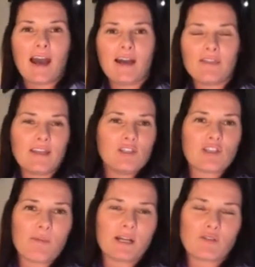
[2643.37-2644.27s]
Uh, thank you
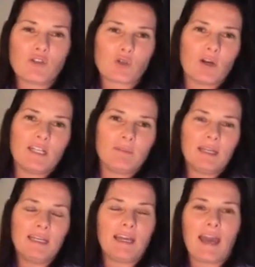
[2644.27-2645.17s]
so much for joining
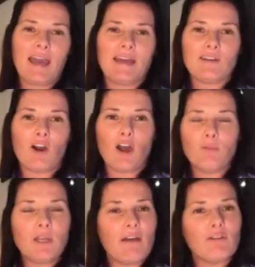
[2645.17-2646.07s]
me, and I
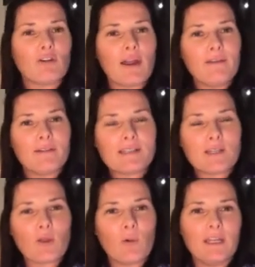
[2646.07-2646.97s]
hope you have a great rest
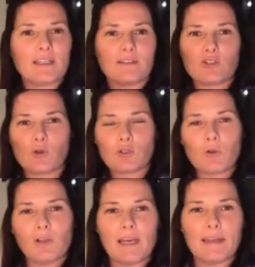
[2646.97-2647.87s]
of the week. Talk to you all